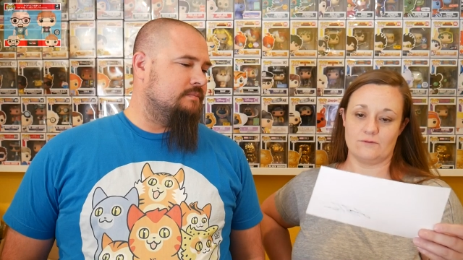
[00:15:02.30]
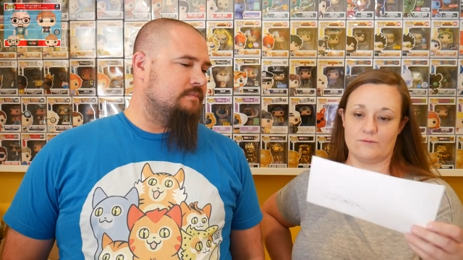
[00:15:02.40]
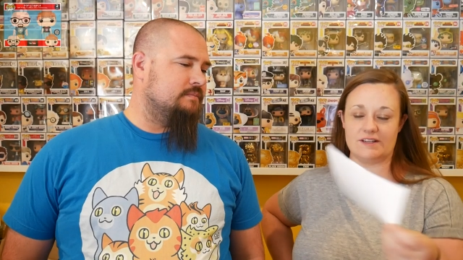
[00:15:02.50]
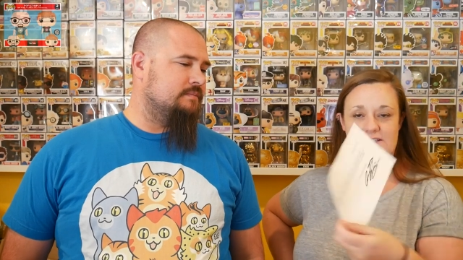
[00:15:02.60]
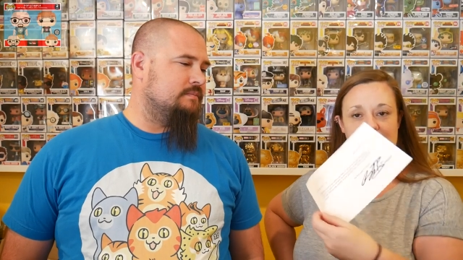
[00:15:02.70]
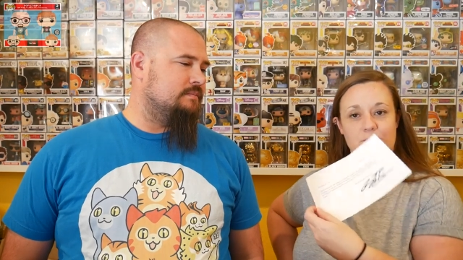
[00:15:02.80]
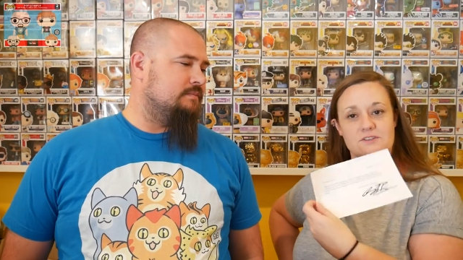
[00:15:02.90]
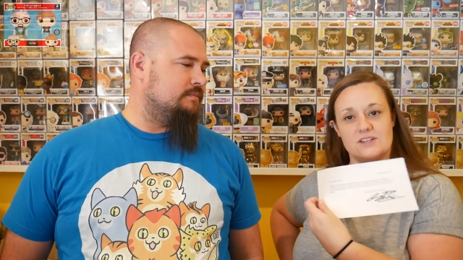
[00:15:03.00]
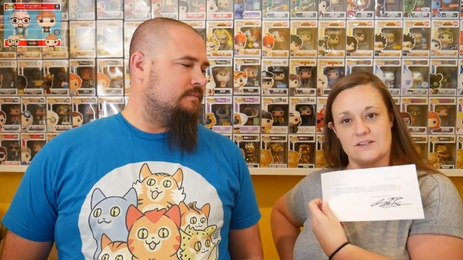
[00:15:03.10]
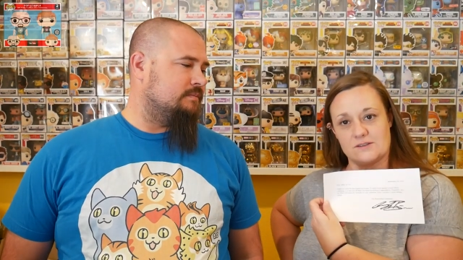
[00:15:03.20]
Speaker 1: Reasonable
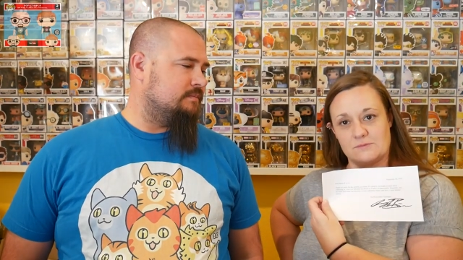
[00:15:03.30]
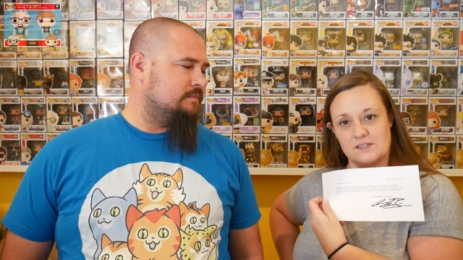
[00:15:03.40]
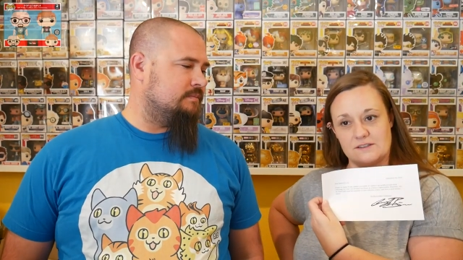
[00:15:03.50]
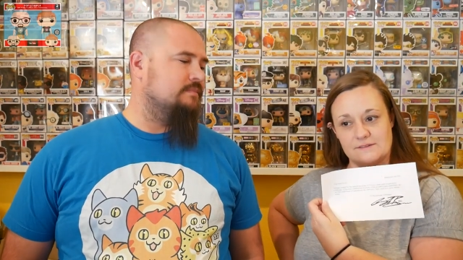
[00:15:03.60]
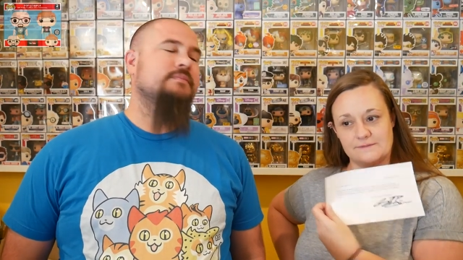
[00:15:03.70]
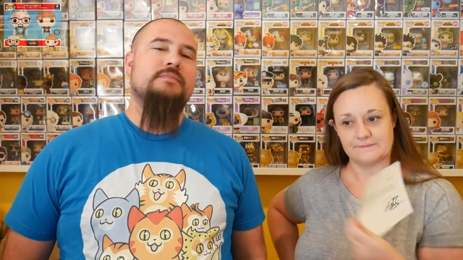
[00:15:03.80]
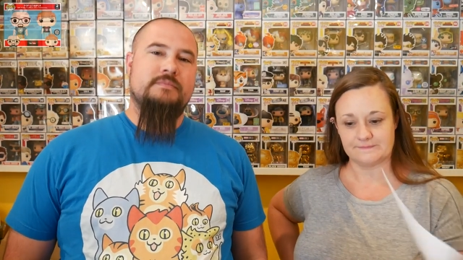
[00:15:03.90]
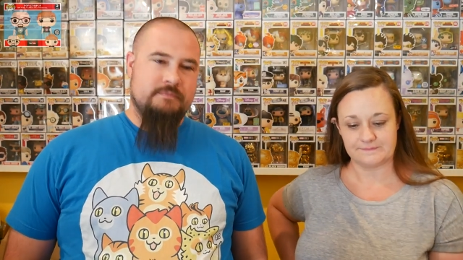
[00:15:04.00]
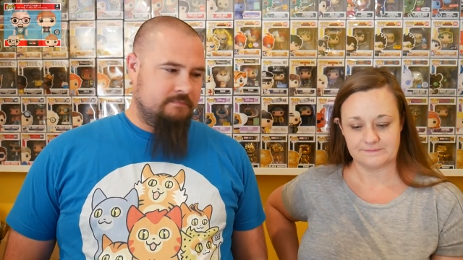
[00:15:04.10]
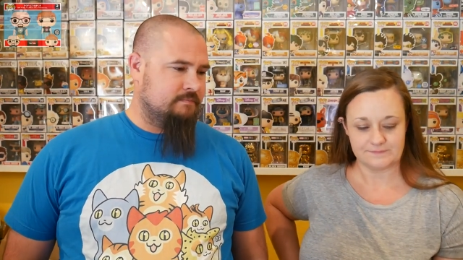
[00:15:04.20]
Gentleman.
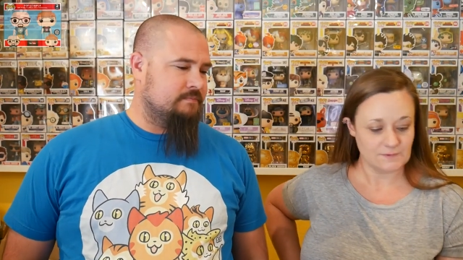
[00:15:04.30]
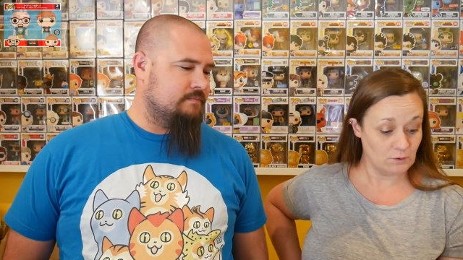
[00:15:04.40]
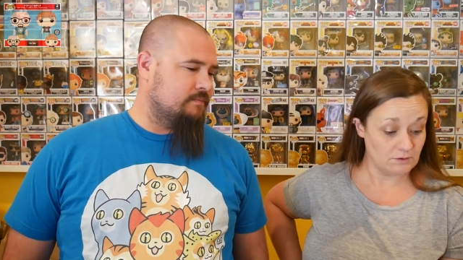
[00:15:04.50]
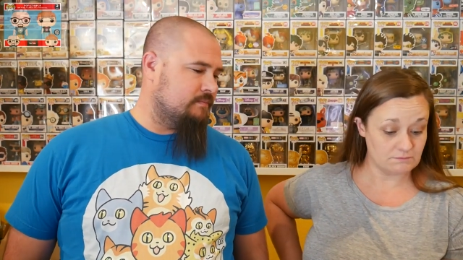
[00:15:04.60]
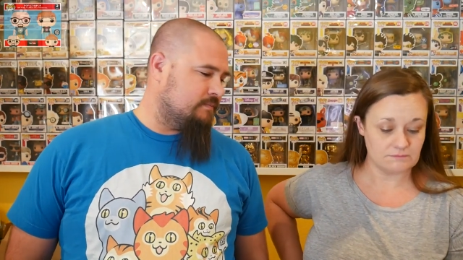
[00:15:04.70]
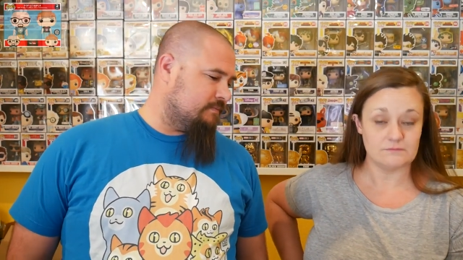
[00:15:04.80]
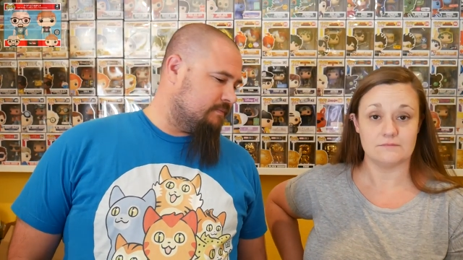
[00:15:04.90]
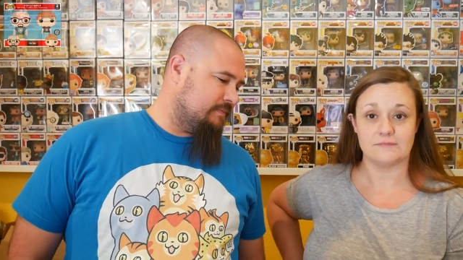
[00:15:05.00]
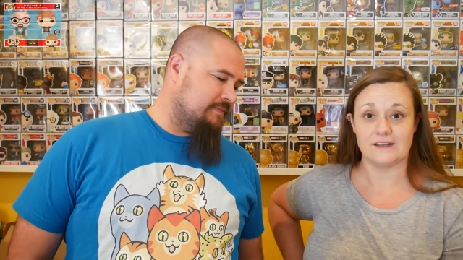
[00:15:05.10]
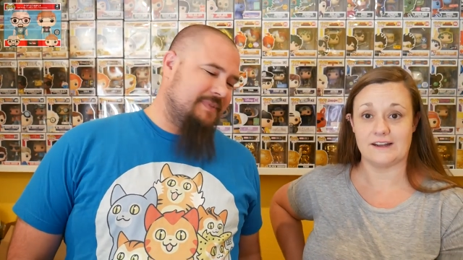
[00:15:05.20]
Ooh,
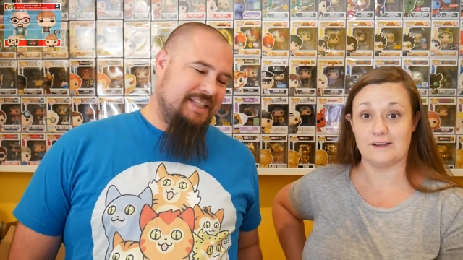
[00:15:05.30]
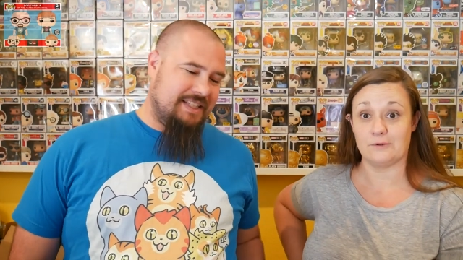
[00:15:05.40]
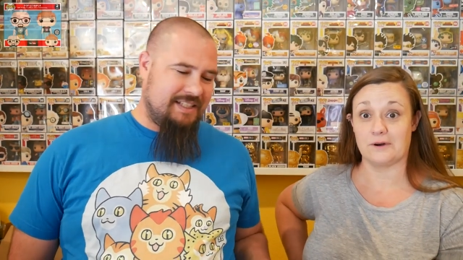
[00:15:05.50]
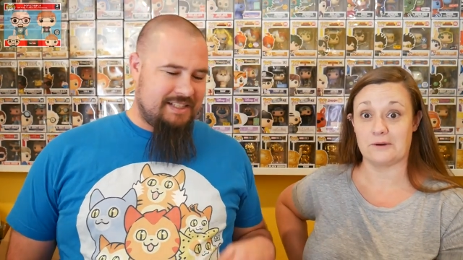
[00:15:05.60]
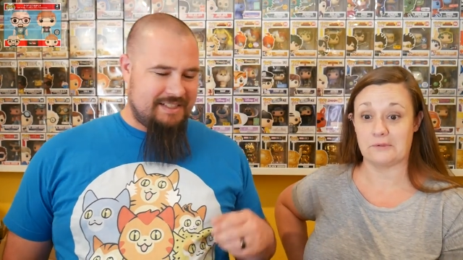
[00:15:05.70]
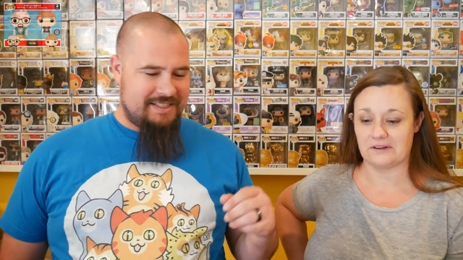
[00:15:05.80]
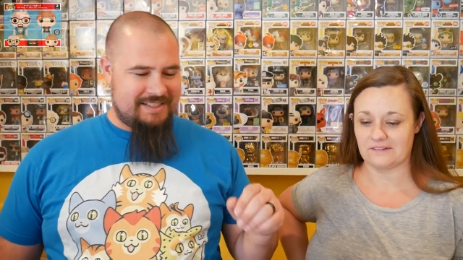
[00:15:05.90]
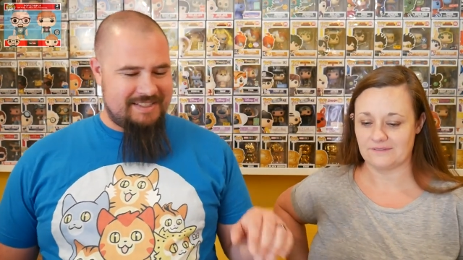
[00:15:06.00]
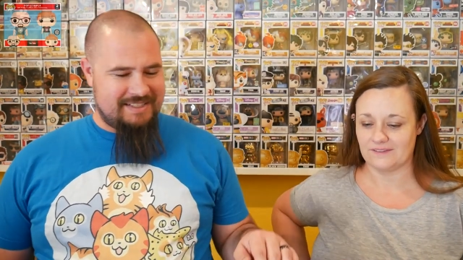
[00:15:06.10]
and I hit a water bottle.